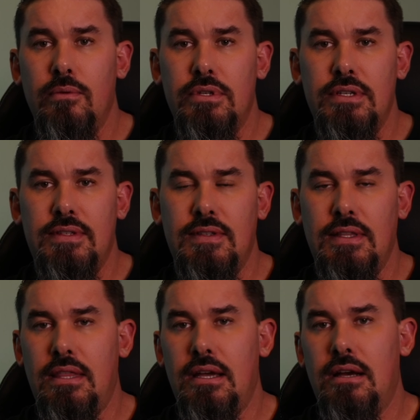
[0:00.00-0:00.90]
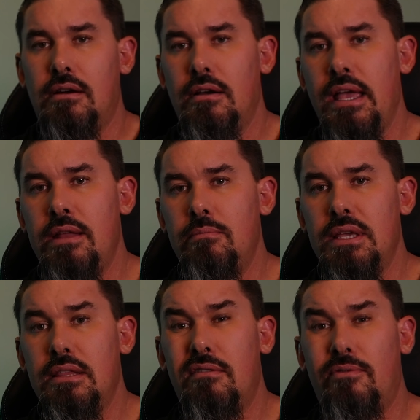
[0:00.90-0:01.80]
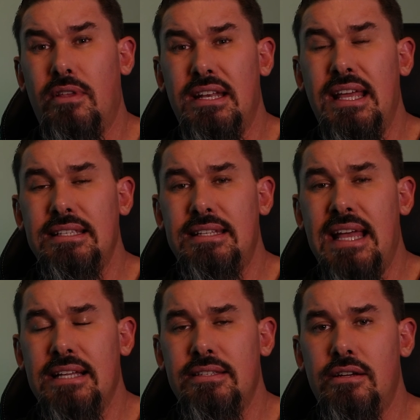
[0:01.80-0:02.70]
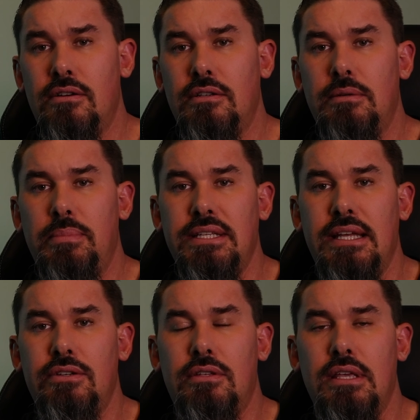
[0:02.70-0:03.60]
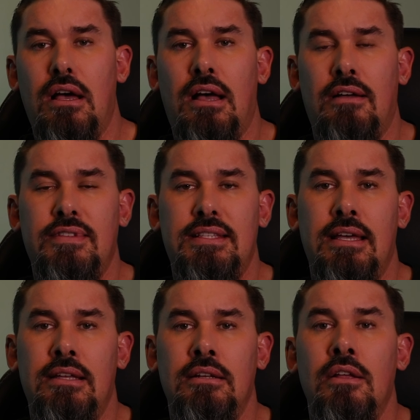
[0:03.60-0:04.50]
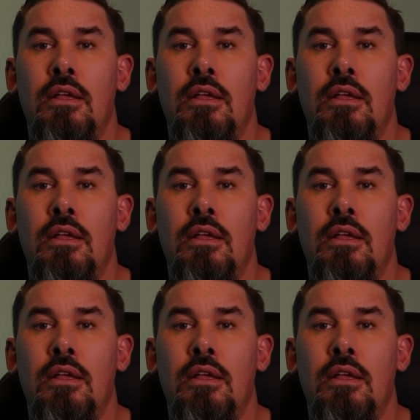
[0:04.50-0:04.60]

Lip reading: It would just sit there and be there for the next tax year to potentially offset